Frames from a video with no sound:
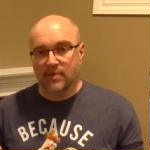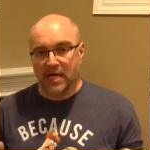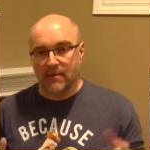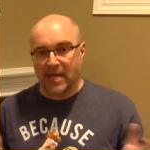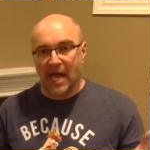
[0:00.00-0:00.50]

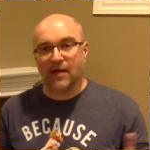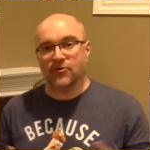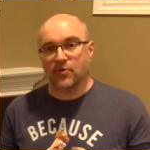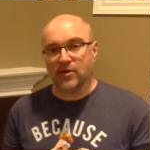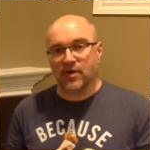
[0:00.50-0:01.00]
become
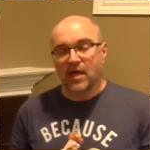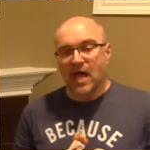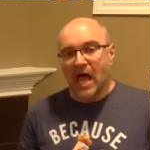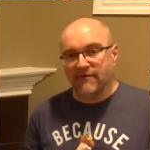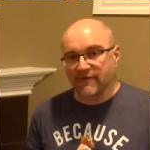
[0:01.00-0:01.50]
cancerous
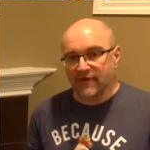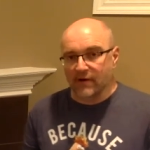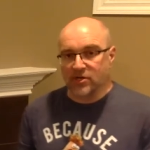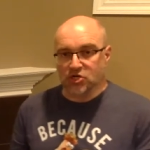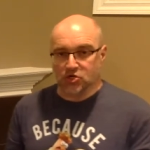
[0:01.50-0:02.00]
have a
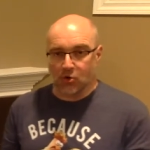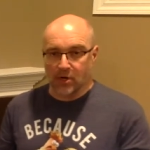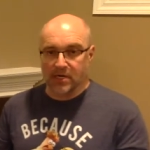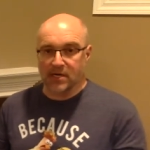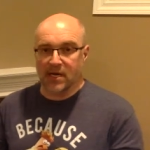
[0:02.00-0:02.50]
very
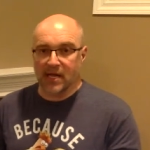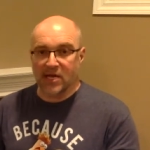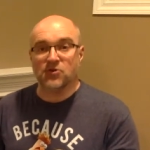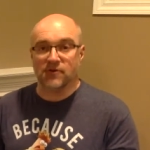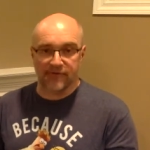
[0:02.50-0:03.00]
shortened
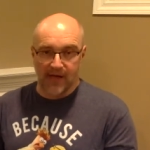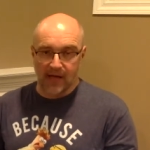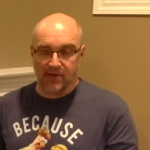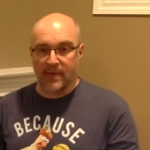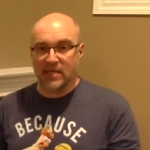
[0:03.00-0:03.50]

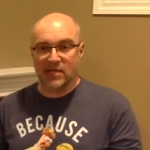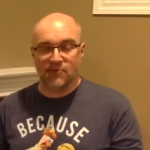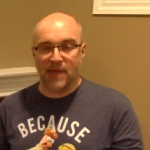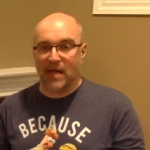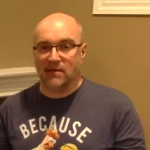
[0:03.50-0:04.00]
interphase. And they
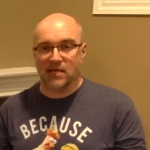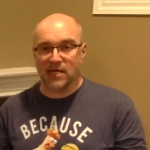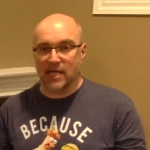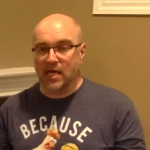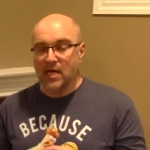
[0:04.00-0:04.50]
just
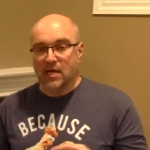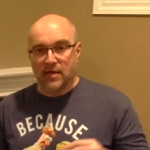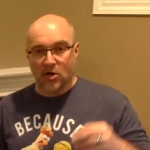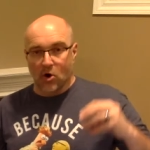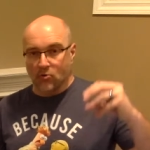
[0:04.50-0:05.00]
basically,
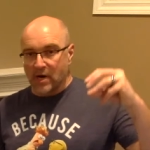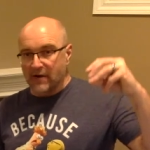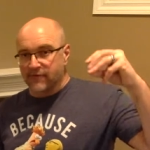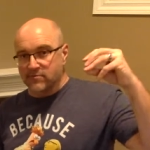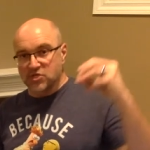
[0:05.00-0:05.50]
they go
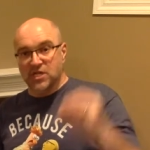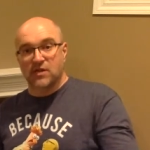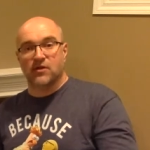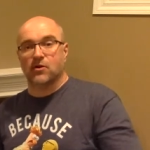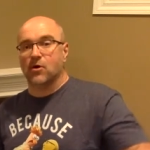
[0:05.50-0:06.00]
right from
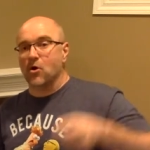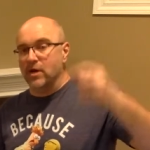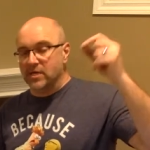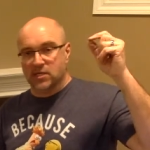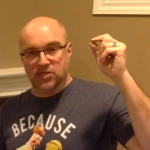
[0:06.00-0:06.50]
G0
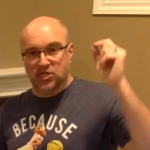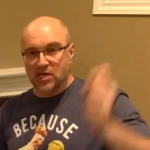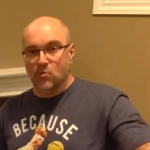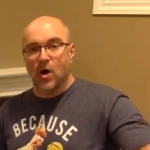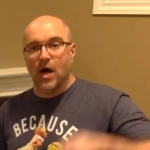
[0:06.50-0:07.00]
into
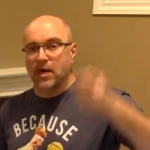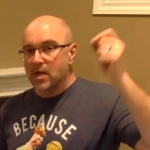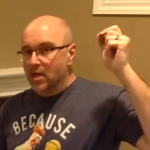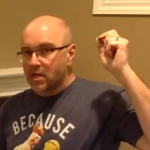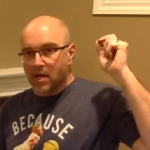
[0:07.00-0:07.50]
G1,
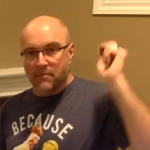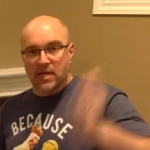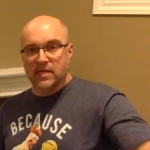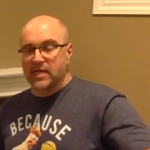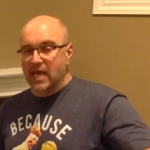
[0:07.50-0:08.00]

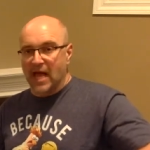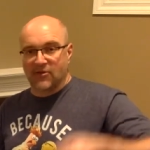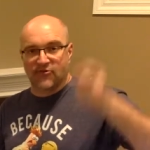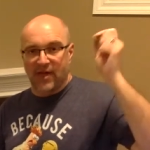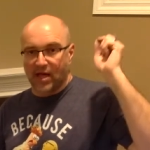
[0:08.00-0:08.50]
immediately to
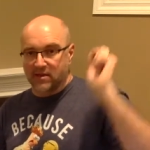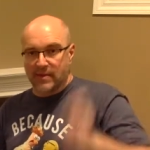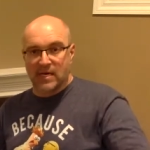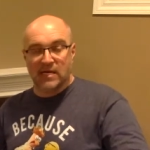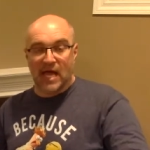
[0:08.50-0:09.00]
S phase,
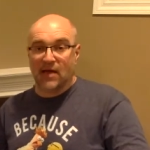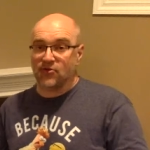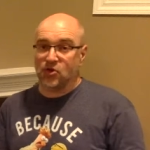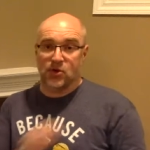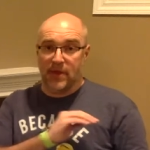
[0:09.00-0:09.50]
and then into
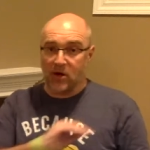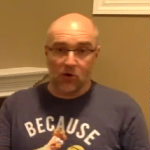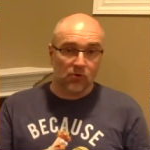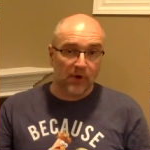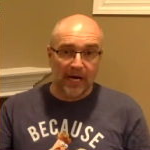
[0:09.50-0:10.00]
S2, and then they
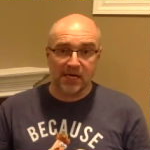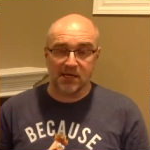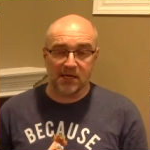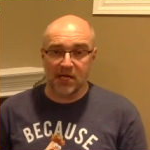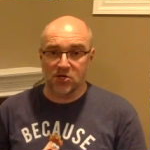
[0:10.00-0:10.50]
go right
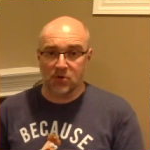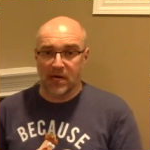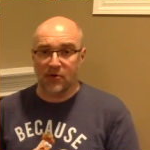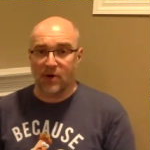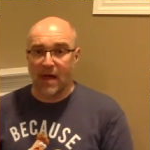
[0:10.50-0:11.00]
into, into
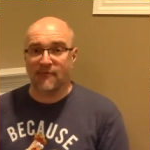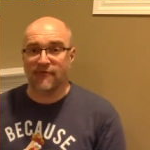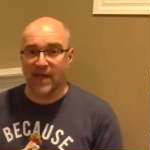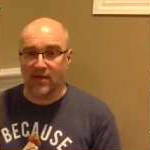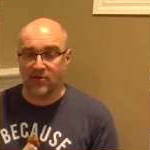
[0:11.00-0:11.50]
another M
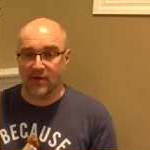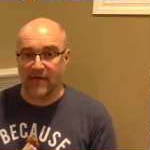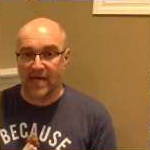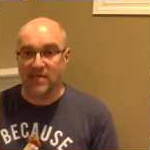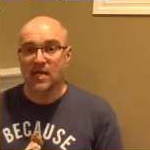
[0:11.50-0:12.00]
phase
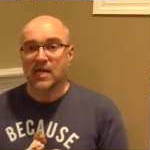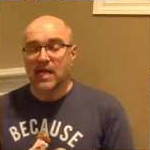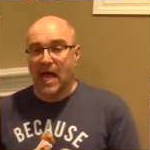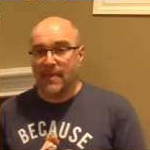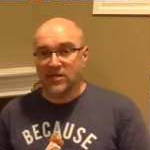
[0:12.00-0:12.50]
event.
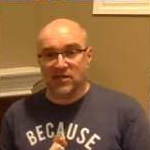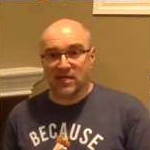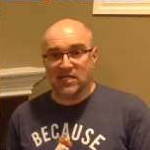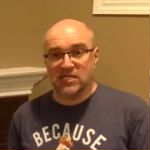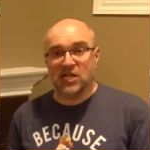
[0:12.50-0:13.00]
And they
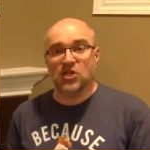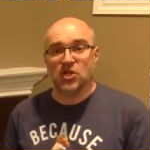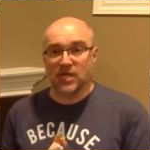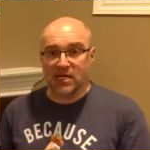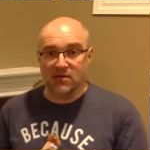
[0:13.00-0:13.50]
just
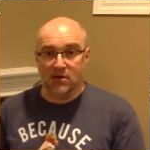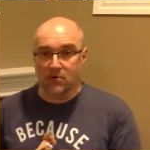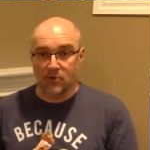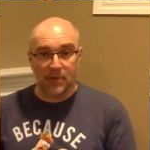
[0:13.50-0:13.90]
continually uh,